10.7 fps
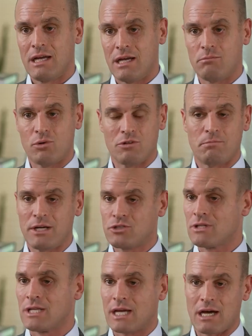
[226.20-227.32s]
It puts petrol
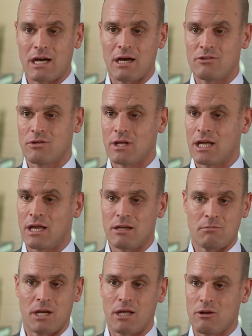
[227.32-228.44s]
in their car so they can get to
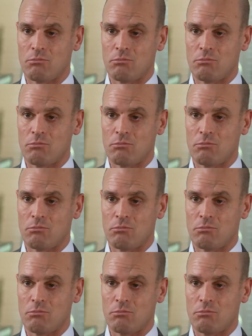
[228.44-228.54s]
medical